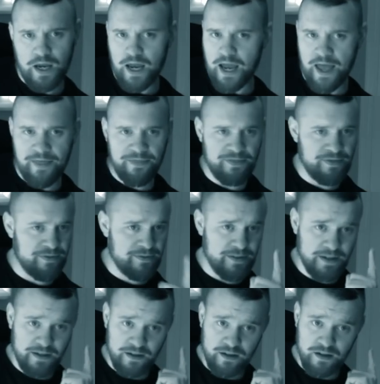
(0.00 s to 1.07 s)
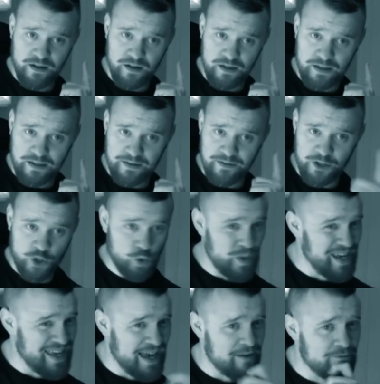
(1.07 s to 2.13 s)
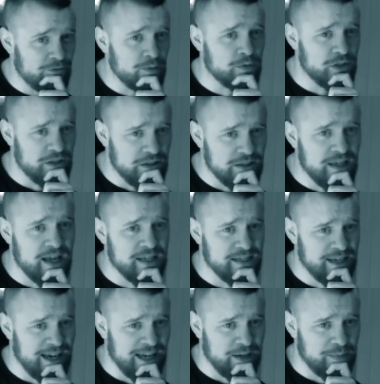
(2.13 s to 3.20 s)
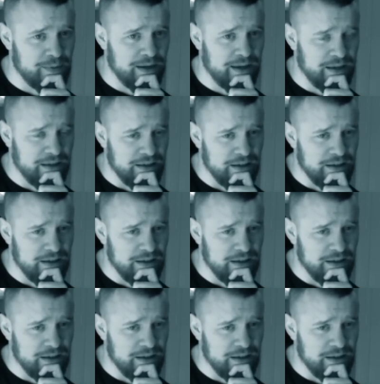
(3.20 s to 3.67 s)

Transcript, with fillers: and the tweet came from To the Stars Academy,